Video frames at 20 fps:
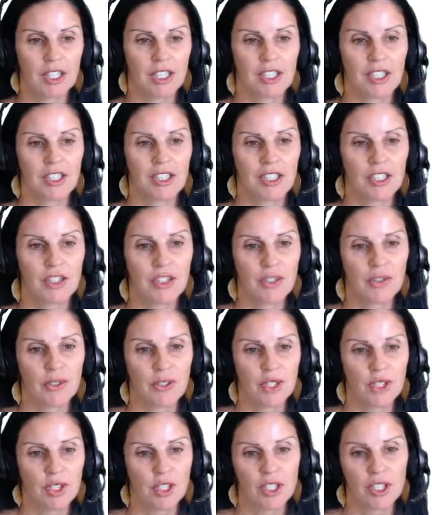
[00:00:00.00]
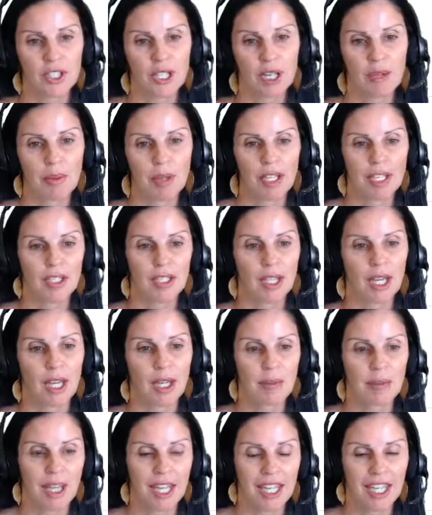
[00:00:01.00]
details for start time, end
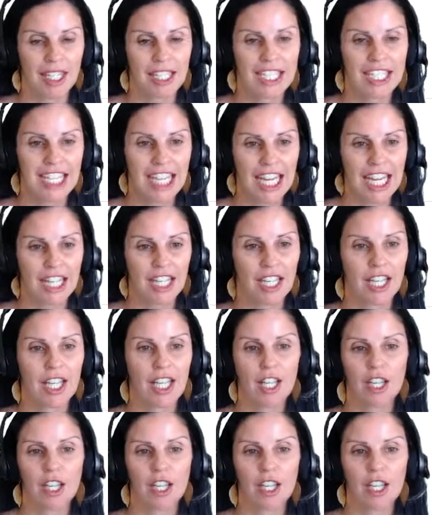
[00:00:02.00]
time, and date.